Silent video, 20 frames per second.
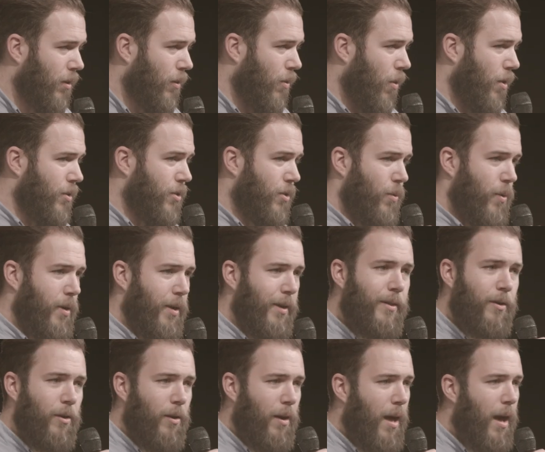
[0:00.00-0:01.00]
the Lord's doing in
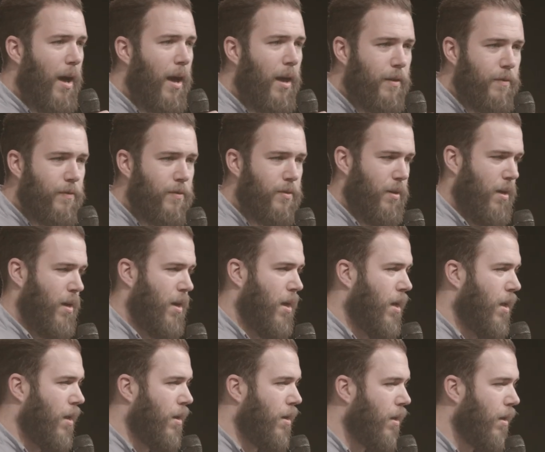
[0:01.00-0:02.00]
their lives
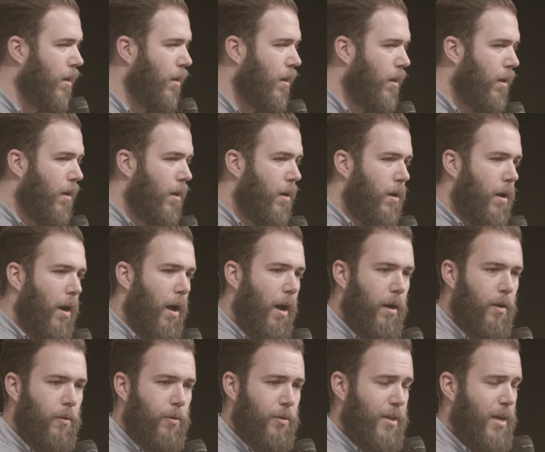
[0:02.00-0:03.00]
and
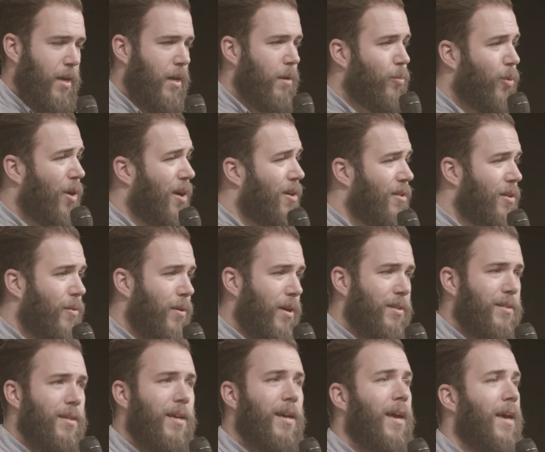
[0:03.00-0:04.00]
uh, or taking prayer
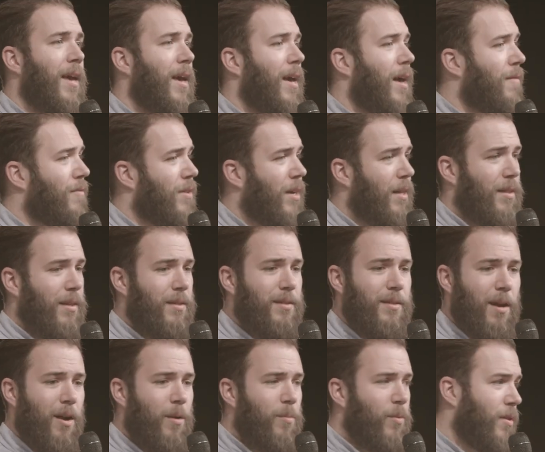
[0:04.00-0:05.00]
requests like, hey, I've got this
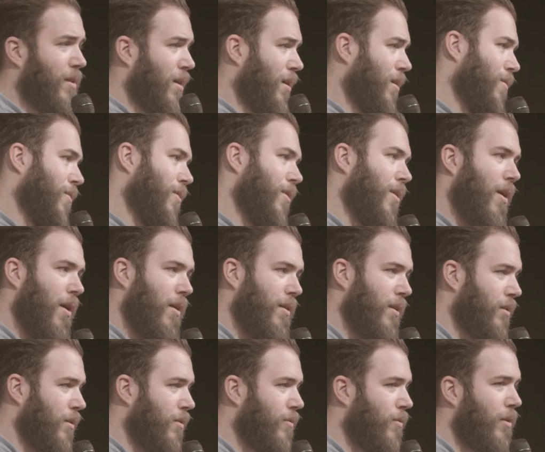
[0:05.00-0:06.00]
terrible thing going on.
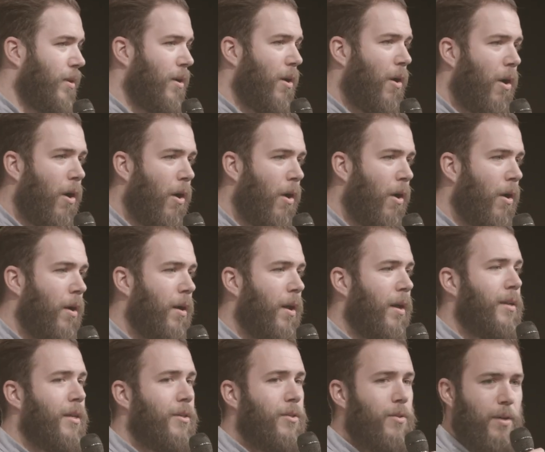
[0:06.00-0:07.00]
This is really hard. I
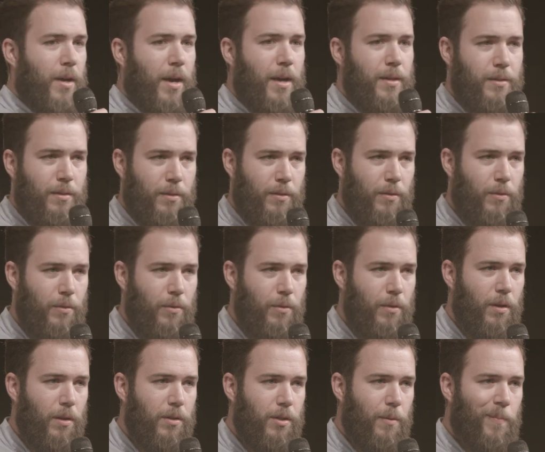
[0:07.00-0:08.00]
need you guys to,
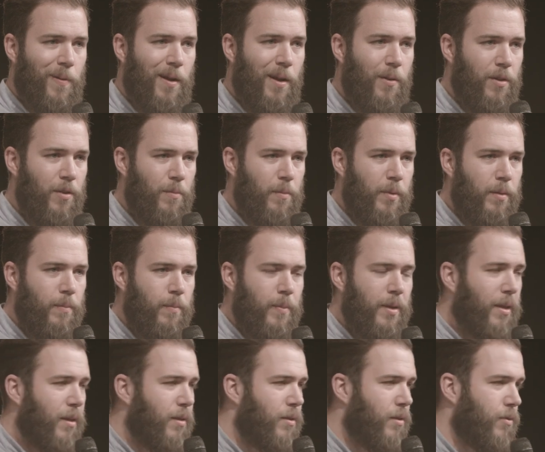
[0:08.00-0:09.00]
to pray with me
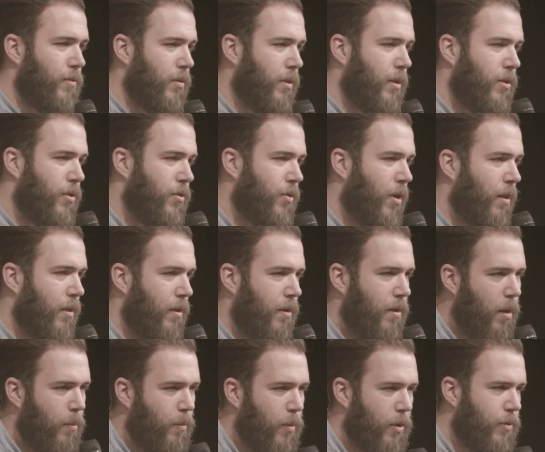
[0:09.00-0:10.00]
because there's really strength in
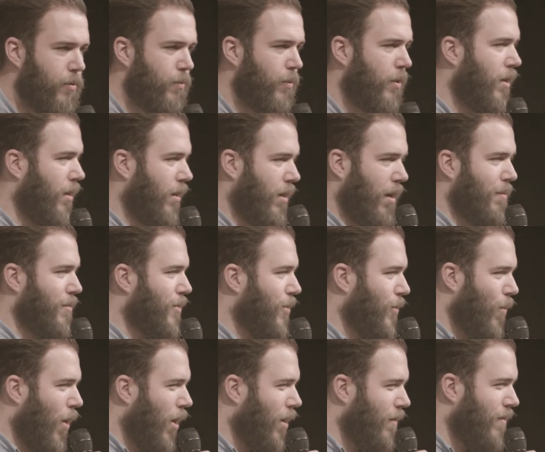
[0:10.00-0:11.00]
numbers when it comes
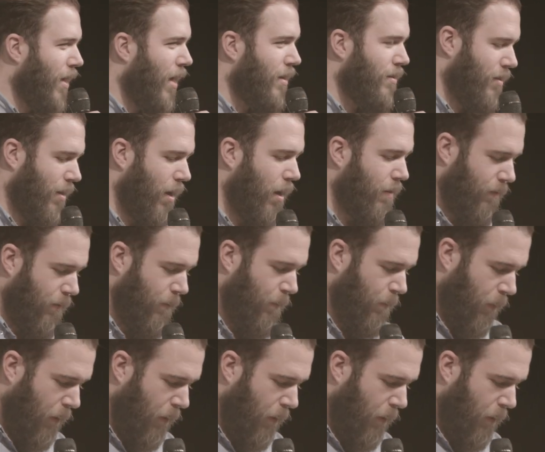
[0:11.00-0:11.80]
to all of that stuff.